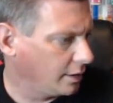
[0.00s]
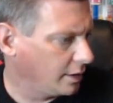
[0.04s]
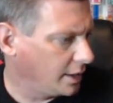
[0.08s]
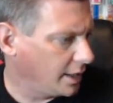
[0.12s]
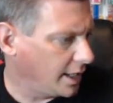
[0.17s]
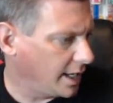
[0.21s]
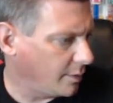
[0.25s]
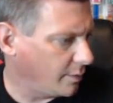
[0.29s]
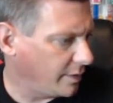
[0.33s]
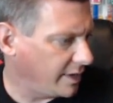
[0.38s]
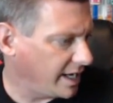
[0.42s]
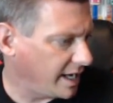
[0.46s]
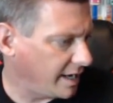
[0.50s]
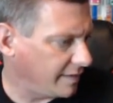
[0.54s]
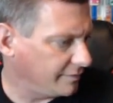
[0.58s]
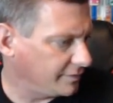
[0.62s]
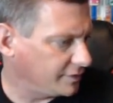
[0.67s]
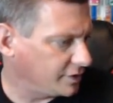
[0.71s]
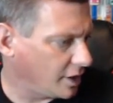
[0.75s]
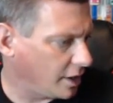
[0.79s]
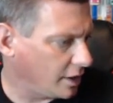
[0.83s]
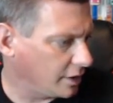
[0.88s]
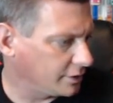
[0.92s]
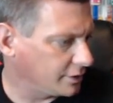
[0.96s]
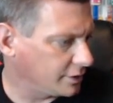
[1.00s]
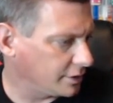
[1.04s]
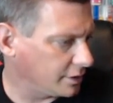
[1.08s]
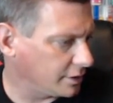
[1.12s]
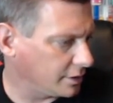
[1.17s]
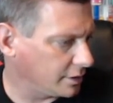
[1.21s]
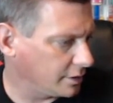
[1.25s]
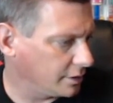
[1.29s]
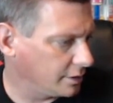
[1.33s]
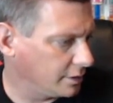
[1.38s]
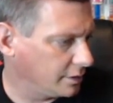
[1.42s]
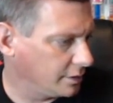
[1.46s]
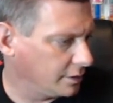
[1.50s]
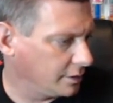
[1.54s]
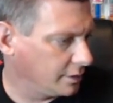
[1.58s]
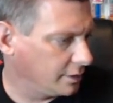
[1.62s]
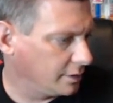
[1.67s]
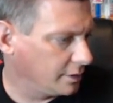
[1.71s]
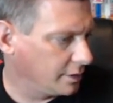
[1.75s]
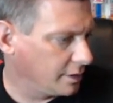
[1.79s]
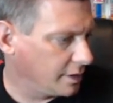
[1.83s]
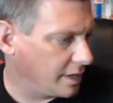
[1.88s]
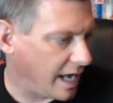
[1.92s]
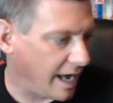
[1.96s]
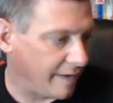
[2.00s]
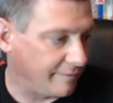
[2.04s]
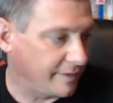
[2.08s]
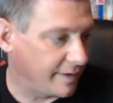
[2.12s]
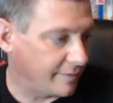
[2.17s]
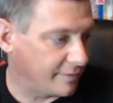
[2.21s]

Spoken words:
And we have I've never